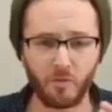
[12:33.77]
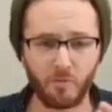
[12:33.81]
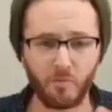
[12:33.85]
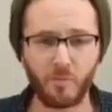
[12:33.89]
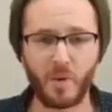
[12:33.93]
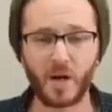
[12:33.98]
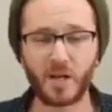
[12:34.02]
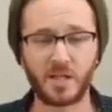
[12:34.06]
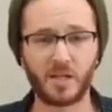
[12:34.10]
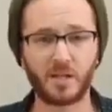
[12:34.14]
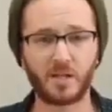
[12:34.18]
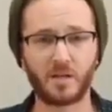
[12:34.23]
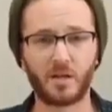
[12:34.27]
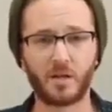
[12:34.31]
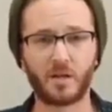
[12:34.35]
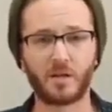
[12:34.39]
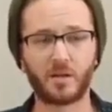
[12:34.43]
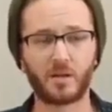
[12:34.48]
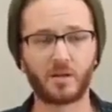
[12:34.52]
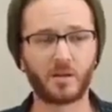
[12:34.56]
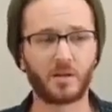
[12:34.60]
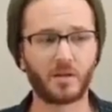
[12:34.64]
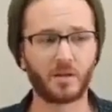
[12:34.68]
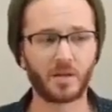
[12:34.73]
you must
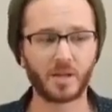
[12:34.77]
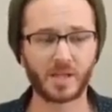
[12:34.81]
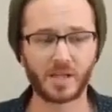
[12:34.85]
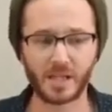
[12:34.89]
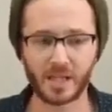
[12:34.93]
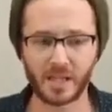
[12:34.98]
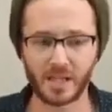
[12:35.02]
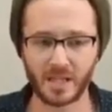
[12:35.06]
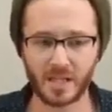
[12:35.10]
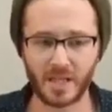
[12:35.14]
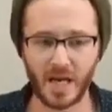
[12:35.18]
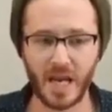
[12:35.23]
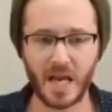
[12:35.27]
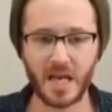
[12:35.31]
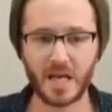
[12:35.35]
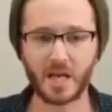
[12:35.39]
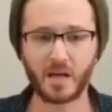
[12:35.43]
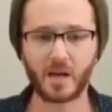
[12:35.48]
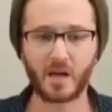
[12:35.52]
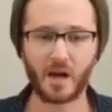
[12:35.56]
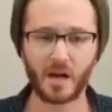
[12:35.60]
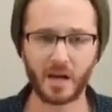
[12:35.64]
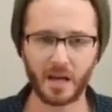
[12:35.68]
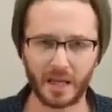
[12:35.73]

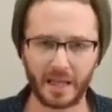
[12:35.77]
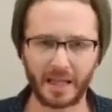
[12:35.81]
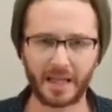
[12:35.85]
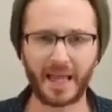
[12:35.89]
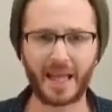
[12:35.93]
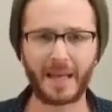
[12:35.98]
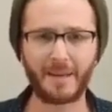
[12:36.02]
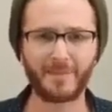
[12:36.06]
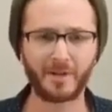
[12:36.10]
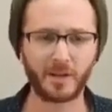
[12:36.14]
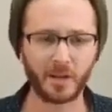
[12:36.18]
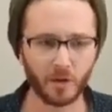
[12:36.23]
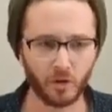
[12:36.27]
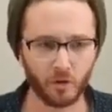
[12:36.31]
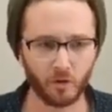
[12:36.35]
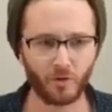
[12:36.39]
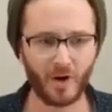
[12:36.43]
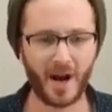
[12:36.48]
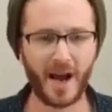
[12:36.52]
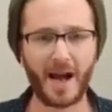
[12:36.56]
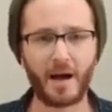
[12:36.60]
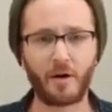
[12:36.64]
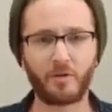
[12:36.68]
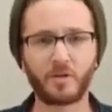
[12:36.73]
stake a claim in the
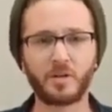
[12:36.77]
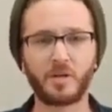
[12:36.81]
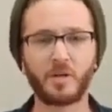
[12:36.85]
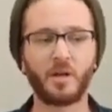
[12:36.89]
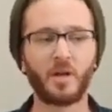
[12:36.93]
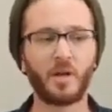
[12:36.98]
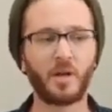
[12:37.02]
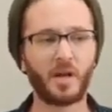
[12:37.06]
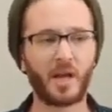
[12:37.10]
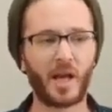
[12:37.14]
ground